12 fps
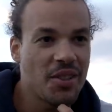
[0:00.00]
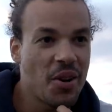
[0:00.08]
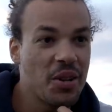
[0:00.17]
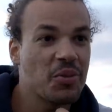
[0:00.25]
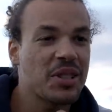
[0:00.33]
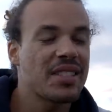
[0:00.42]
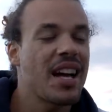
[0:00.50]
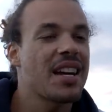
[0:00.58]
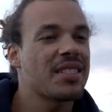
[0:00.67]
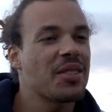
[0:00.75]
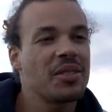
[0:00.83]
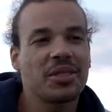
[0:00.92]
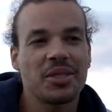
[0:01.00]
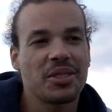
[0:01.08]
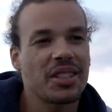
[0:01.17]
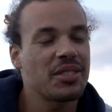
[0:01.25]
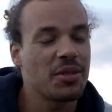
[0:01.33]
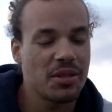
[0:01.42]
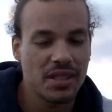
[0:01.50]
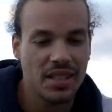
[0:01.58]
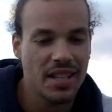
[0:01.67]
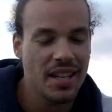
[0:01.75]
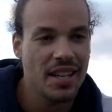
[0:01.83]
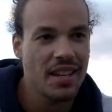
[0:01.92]
You know, it was nice also just to
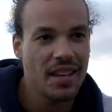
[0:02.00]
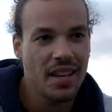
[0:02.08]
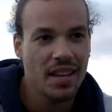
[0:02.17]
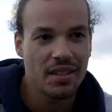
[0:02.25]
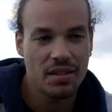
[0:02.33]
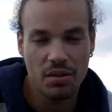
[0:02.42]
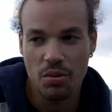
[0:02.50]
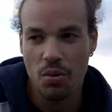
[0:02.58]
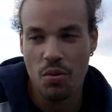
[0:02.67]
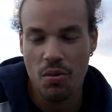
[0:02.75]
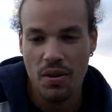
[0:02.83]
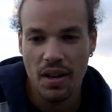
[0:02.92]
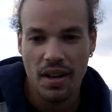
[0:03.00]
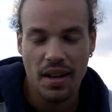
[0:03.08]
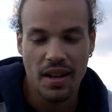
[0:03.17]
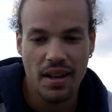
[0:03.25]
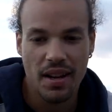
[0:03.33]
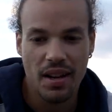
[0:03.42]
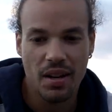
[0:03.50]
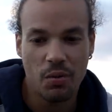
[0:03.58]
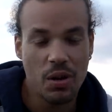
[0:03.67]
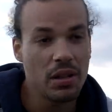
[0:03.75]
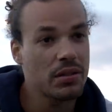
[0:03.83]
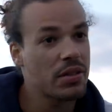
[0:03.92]
see to uh,
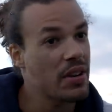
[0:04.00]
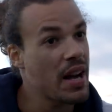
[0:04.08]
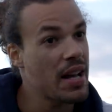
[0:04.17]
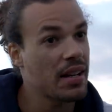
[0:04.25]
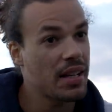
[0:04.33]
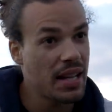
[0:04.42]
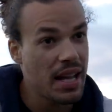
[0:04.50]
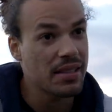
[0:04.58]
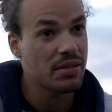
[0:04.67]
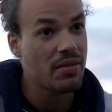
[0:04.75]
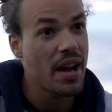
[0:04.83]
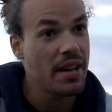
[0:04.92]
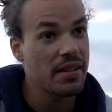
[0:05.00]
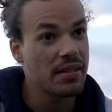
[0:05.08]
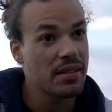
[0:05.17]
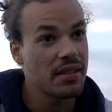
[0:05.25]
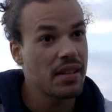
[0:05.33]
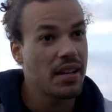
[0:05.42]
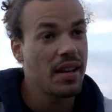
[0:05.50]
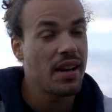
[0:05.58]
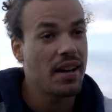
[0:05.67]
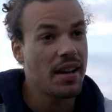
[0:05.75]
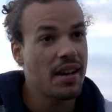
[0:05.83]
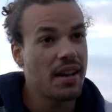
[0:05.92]
world class riders
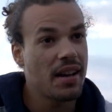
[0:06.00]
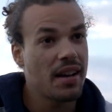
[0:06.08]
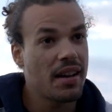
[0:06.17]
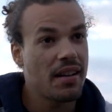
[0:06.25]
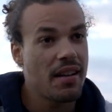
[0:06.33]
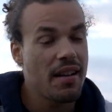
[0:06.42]
uh,